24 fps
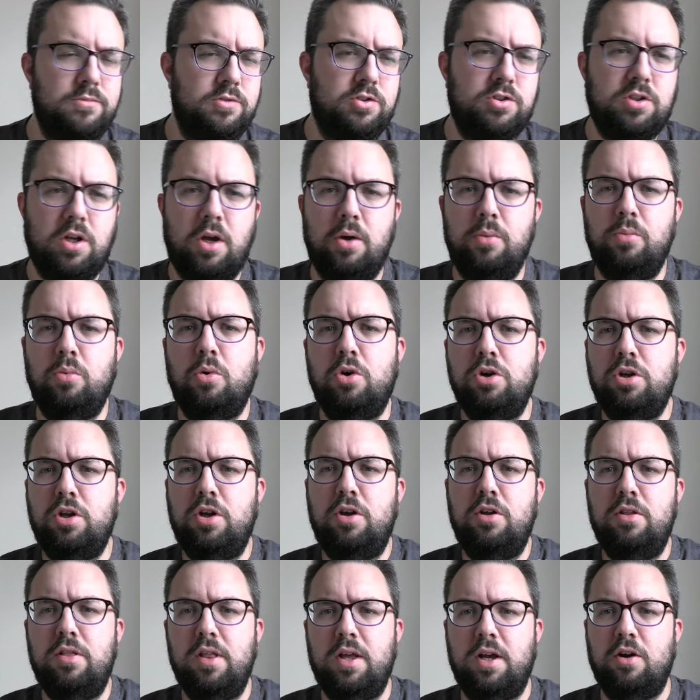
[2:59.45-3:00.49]
So, what do
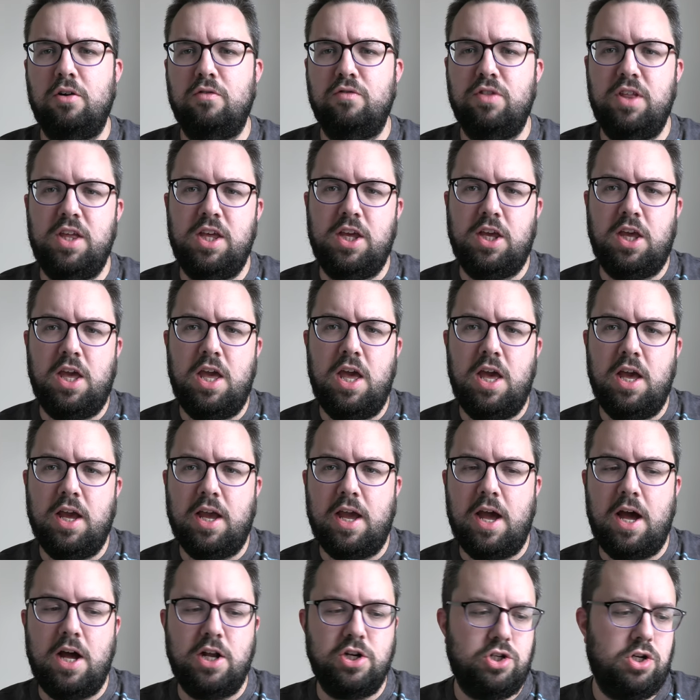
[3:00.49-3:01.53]
you think of the Kit
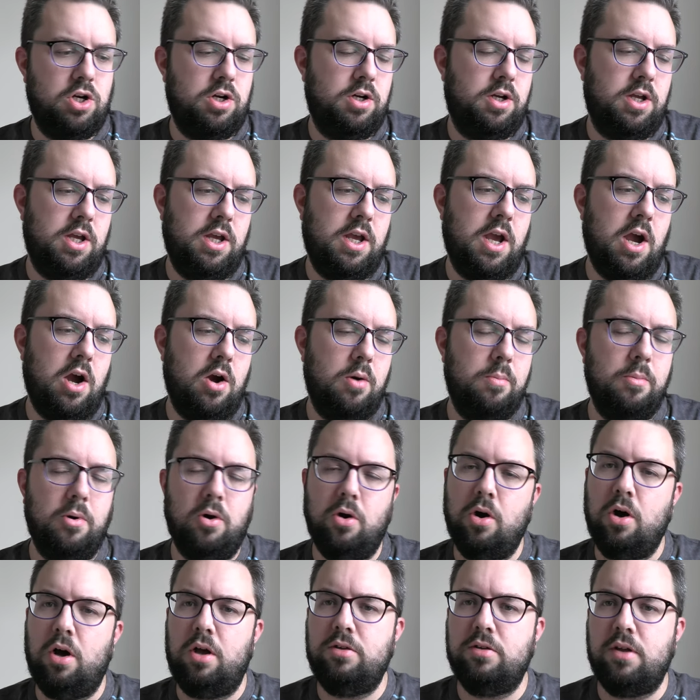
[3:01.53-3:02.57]
Kat Chunky
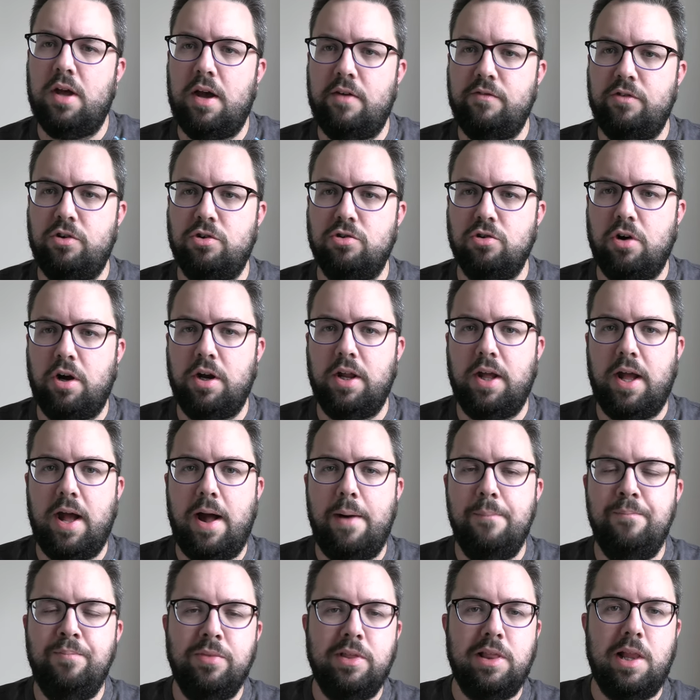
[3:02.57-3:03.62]
Caramel, guys? Have you tried it
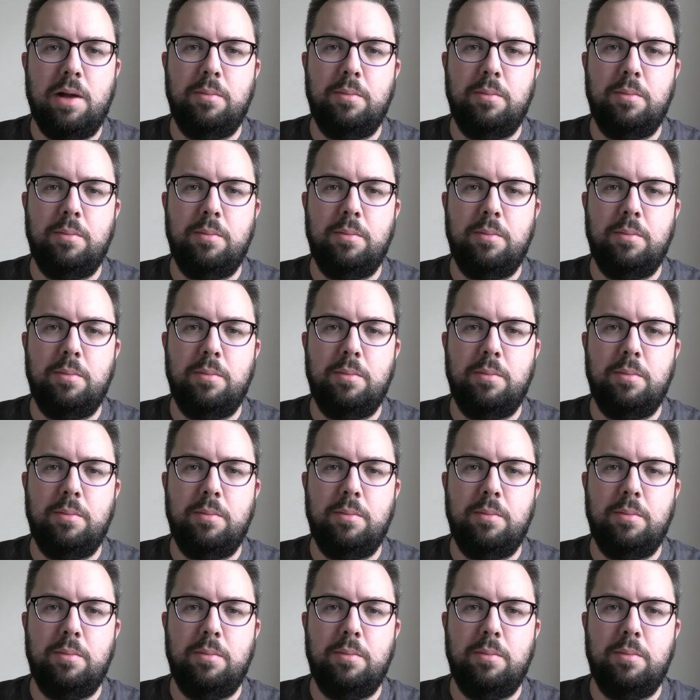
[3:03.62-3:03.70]
yet?